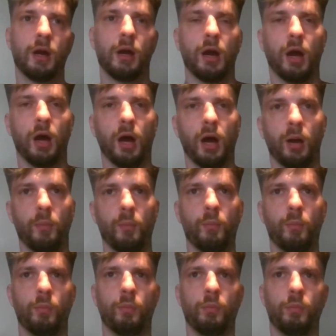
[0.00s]

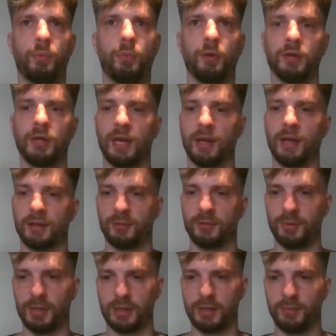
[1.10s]
But yeah, there could
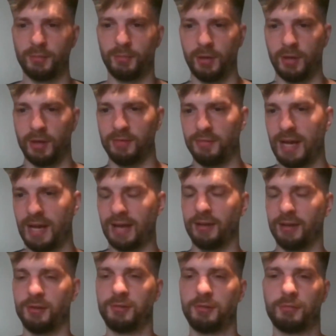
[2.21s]
be a completely valid